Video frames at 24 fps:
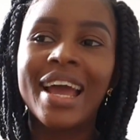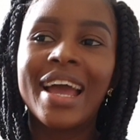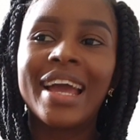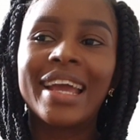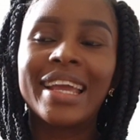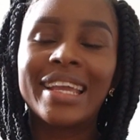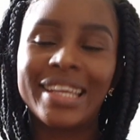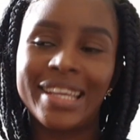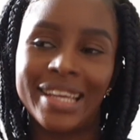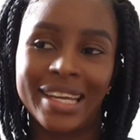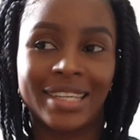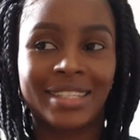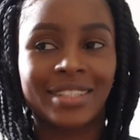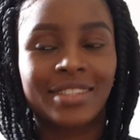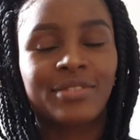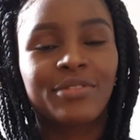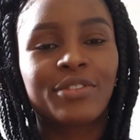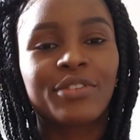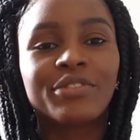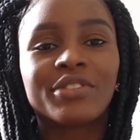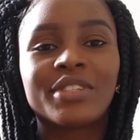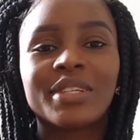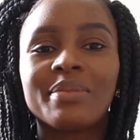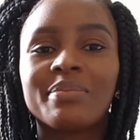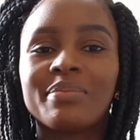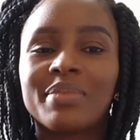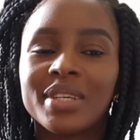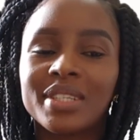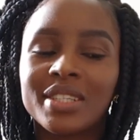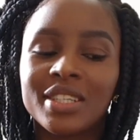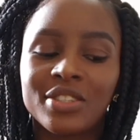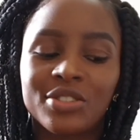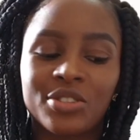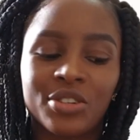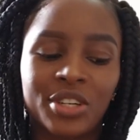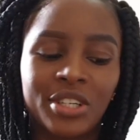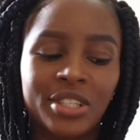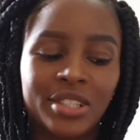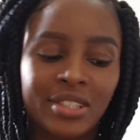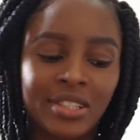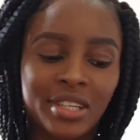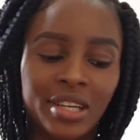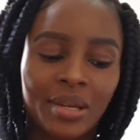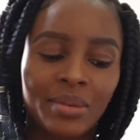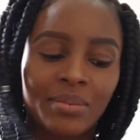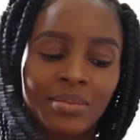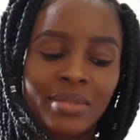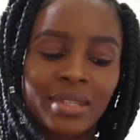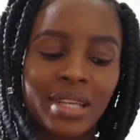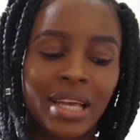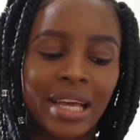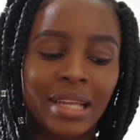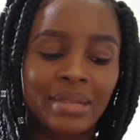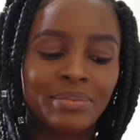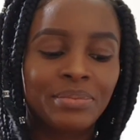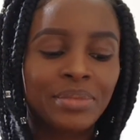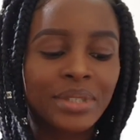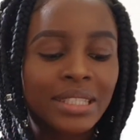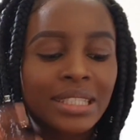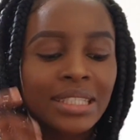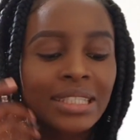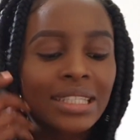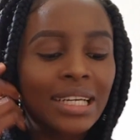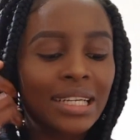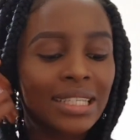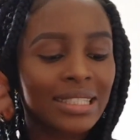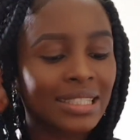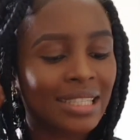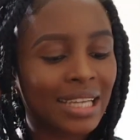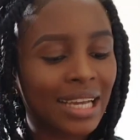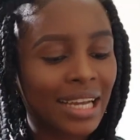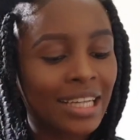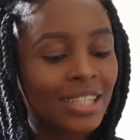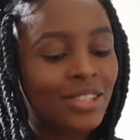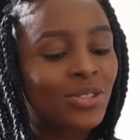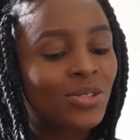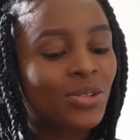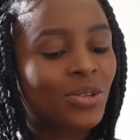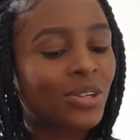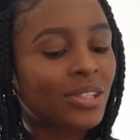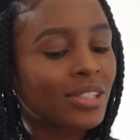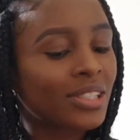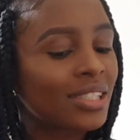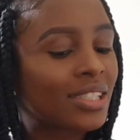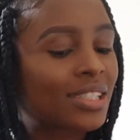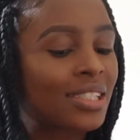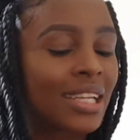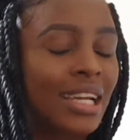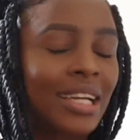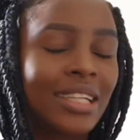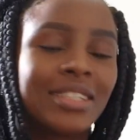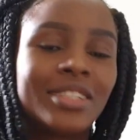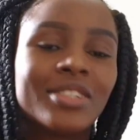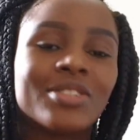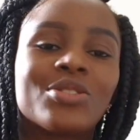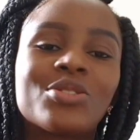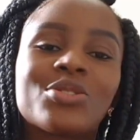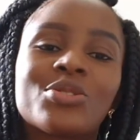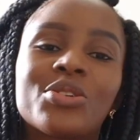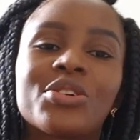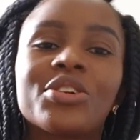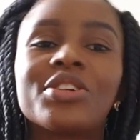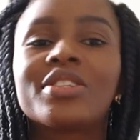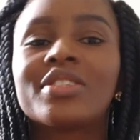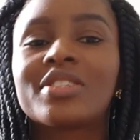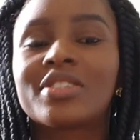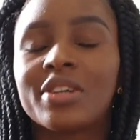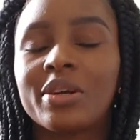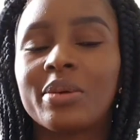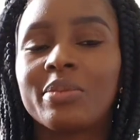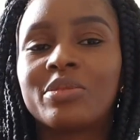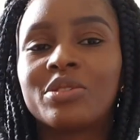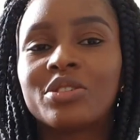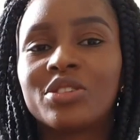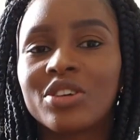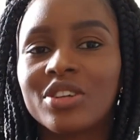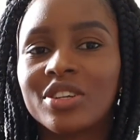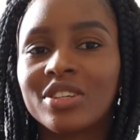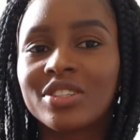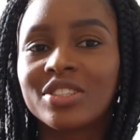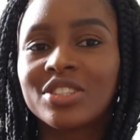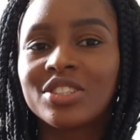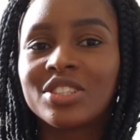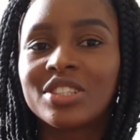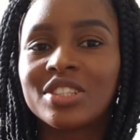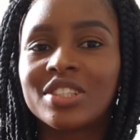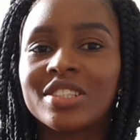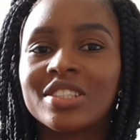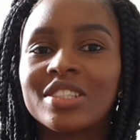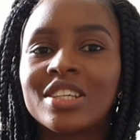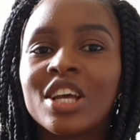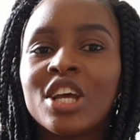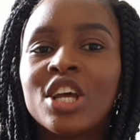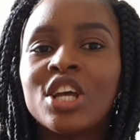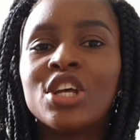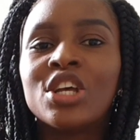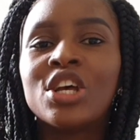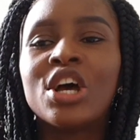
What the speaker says: Yes, 15 basic sewing terms and beginner's guide to understanding sewing terminologies.